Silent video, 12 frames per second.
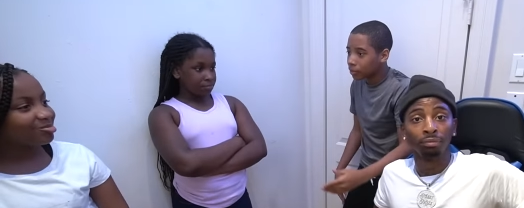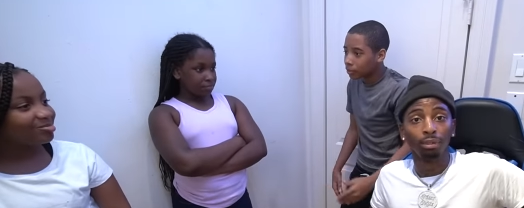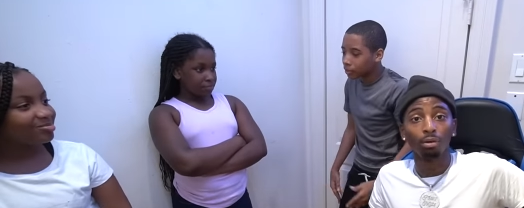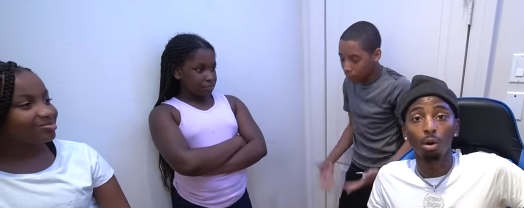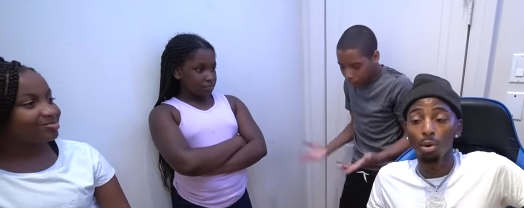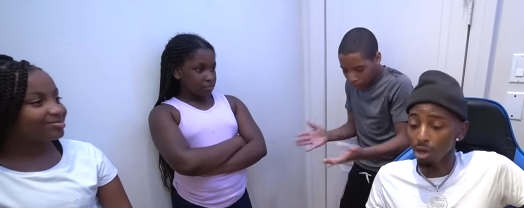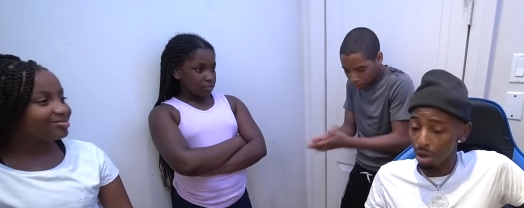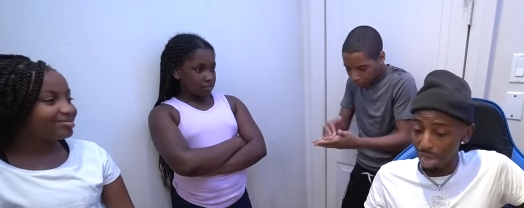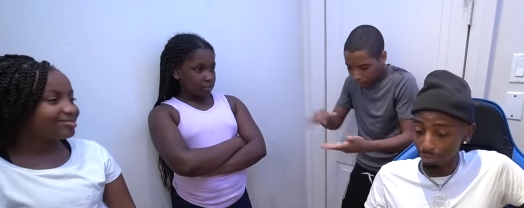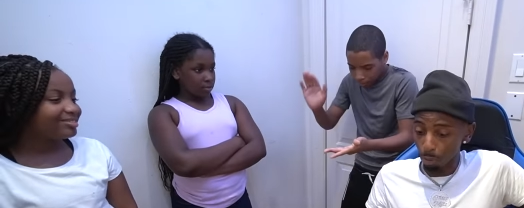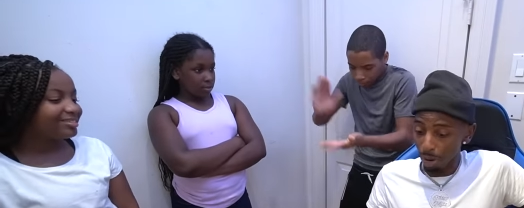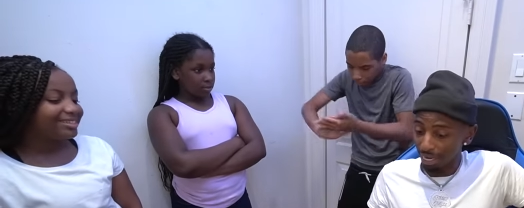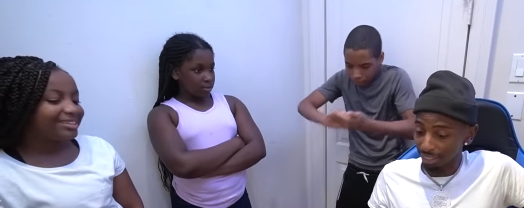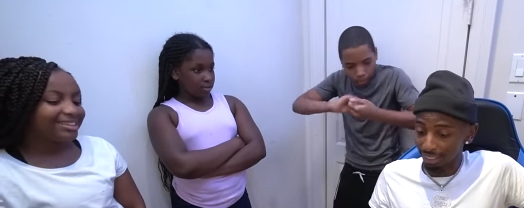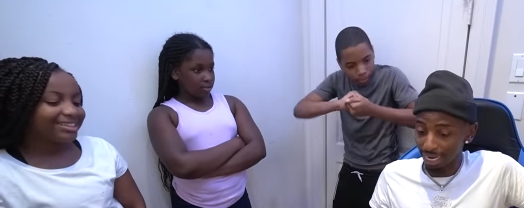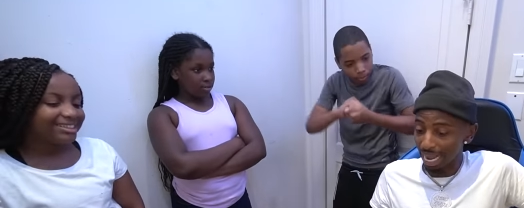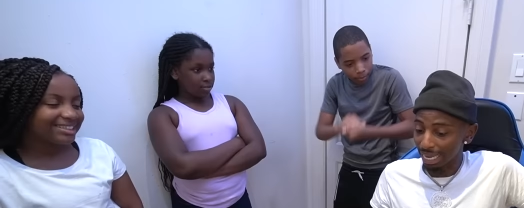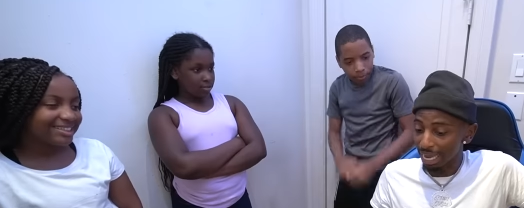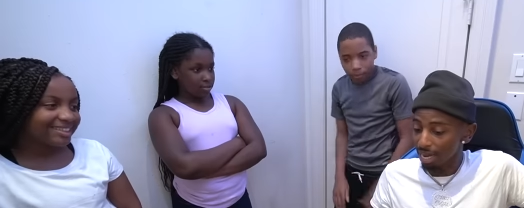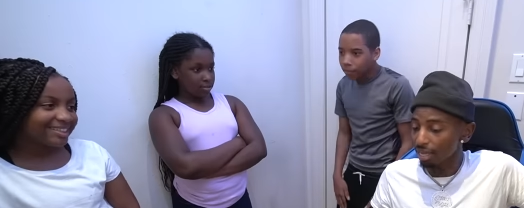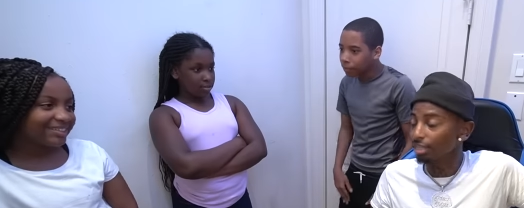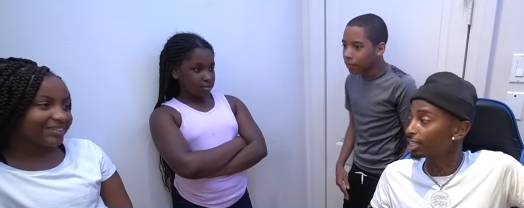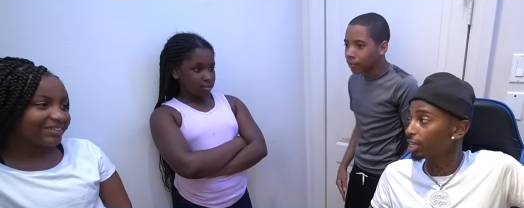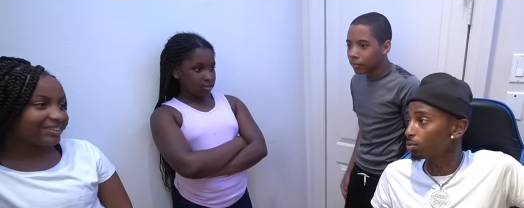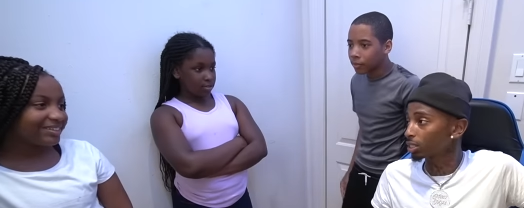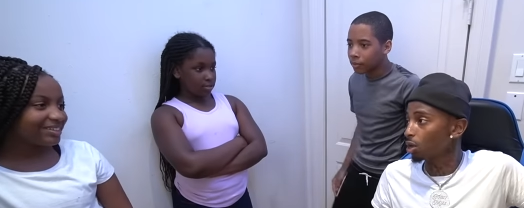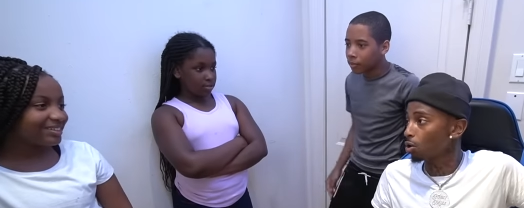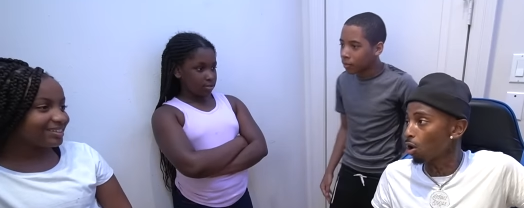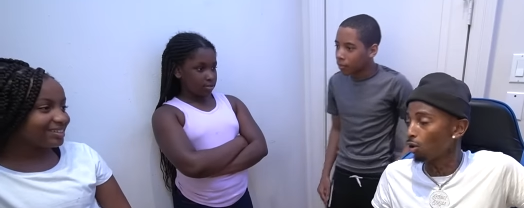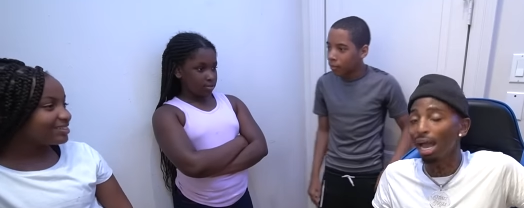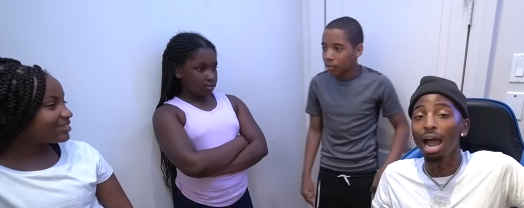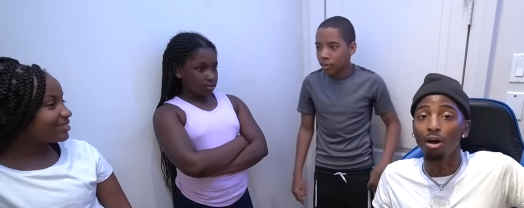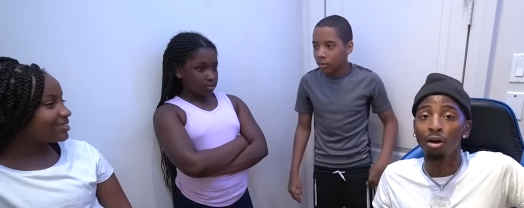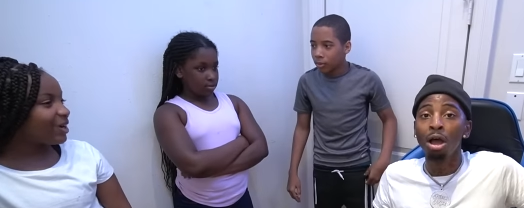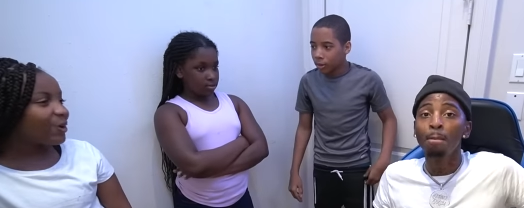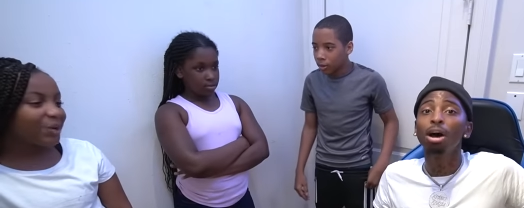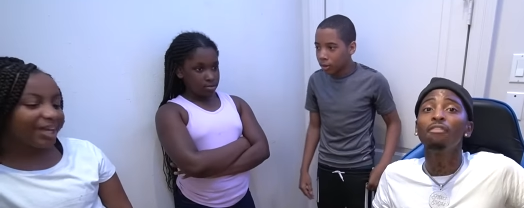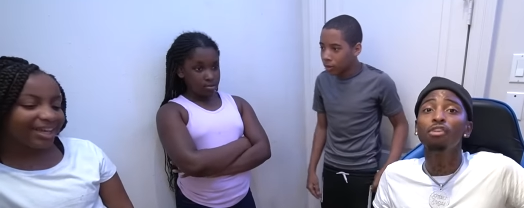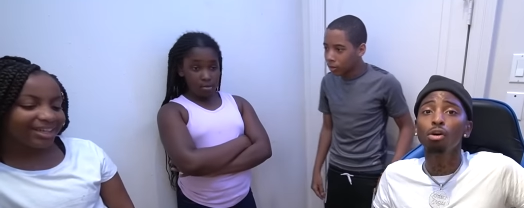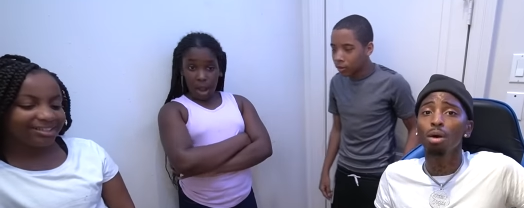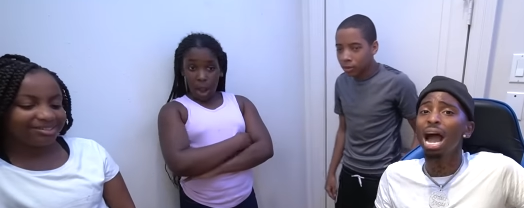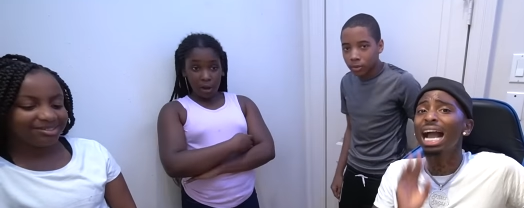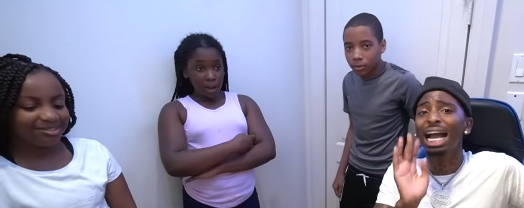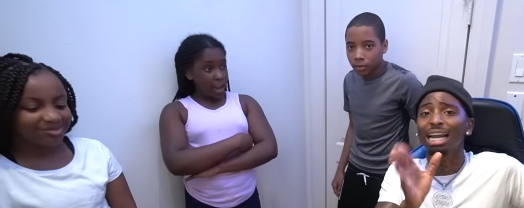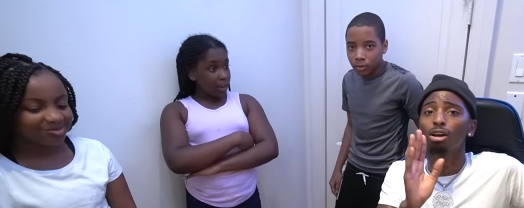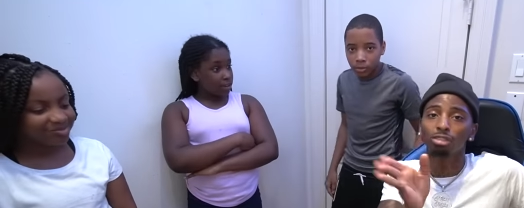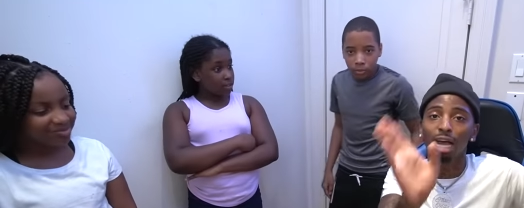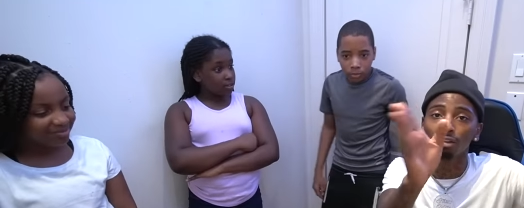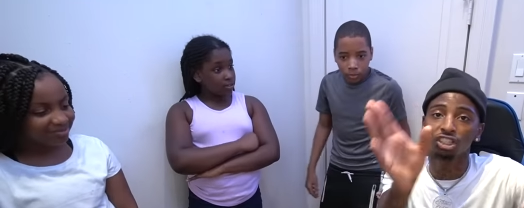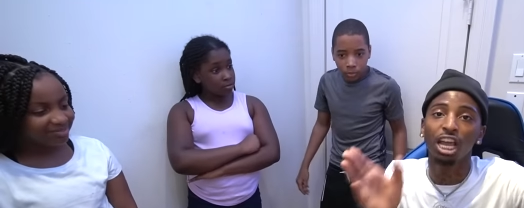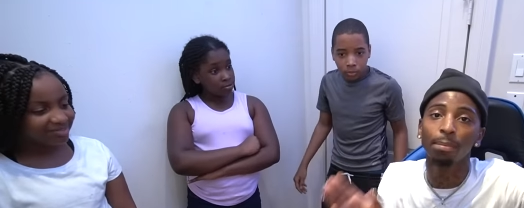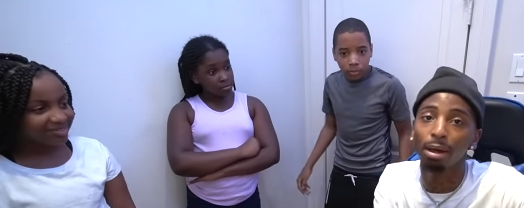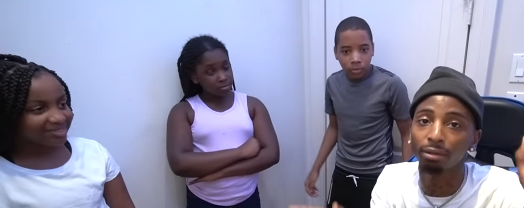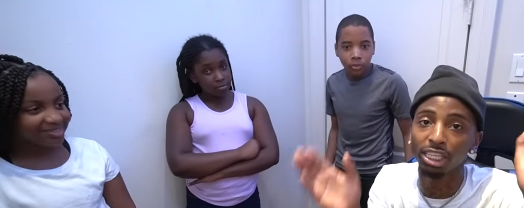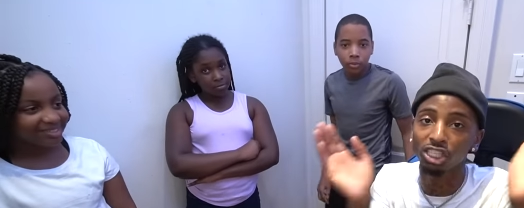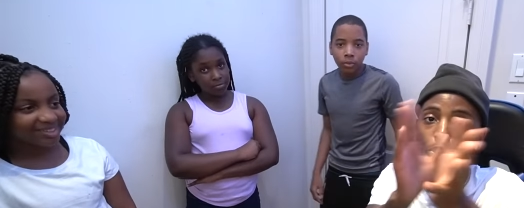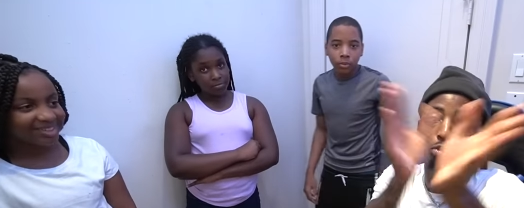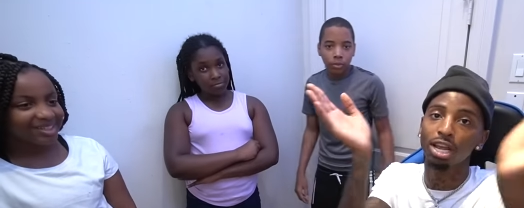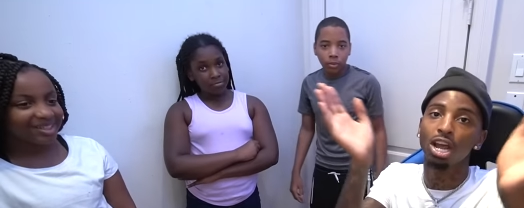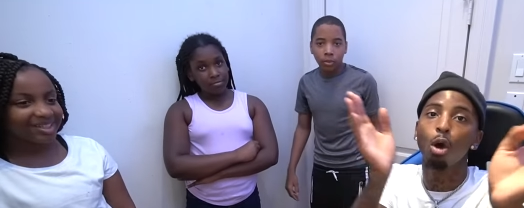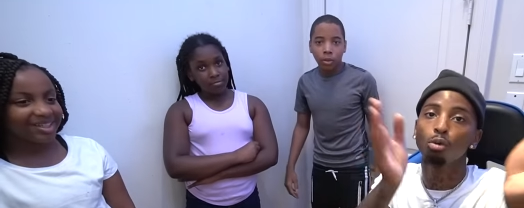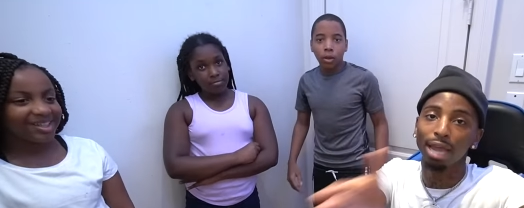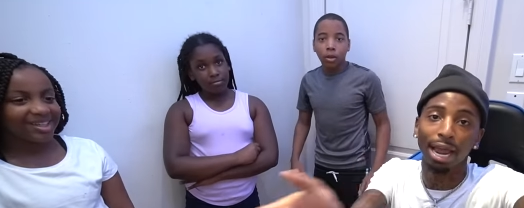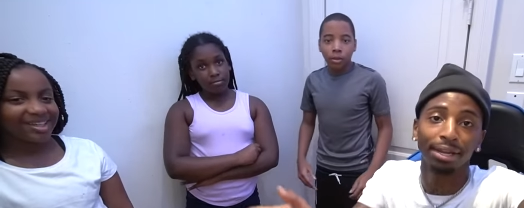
Speaker 1: Well, we're going to have to wait until they get here and see what's going to go down. Okay, but folks, I got to go talk to Jay about this. Tune in. Okay.